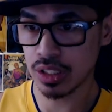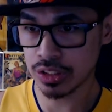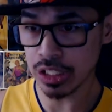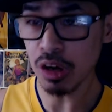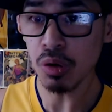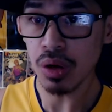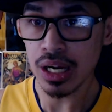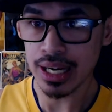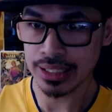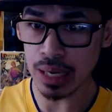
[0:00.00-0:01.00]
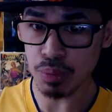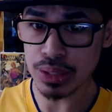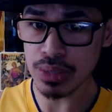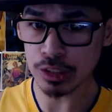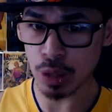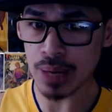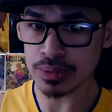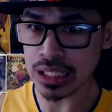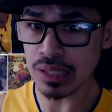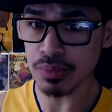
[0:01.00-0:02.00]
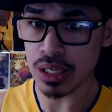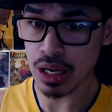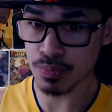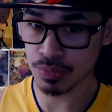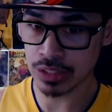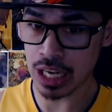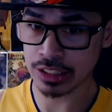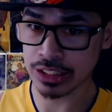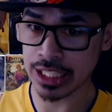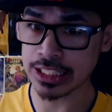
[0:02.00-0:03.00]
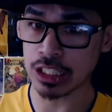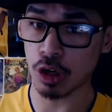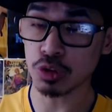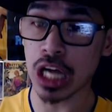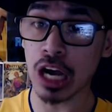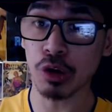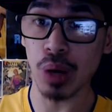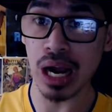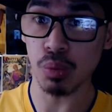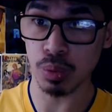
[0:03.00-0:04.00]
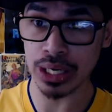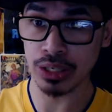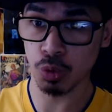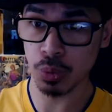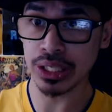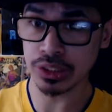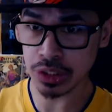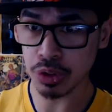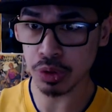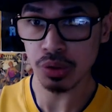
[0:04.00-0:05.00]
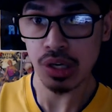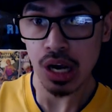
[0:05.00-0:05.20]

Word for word: So, that pretty much wraps up Dr. J's Otaku Outbreak Week 2.